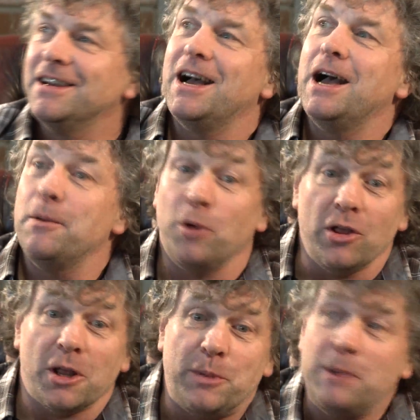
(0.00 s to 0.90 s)
uh, about
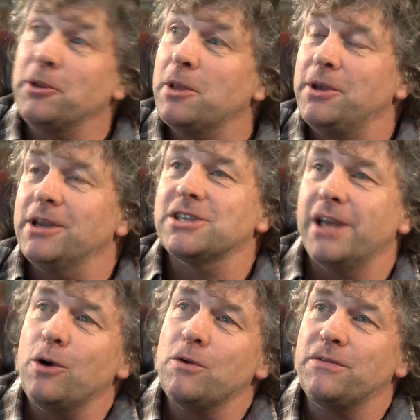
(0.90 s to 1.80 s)
other people, about
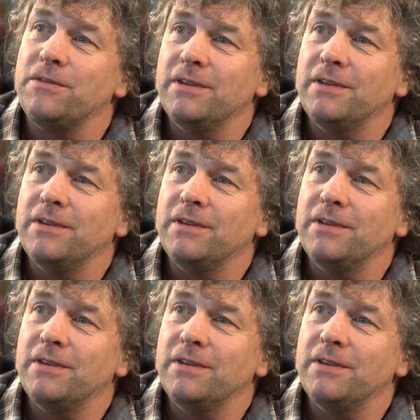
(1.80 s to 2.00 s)
yourself,